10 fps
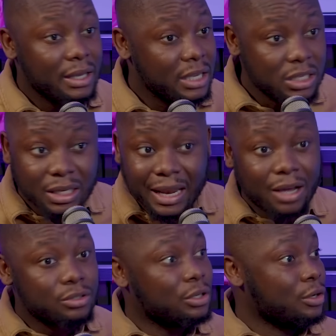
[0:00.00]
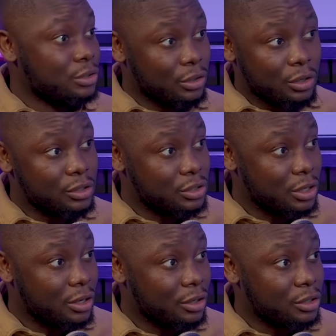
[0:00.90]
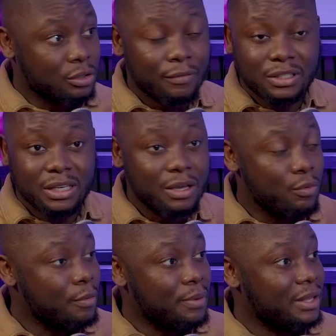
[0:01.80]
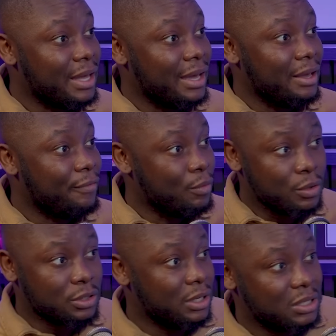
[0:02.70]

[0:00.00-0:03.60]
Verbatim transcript: He's allowed to go to the concert because obviously he wouldn't be there if he wasn't,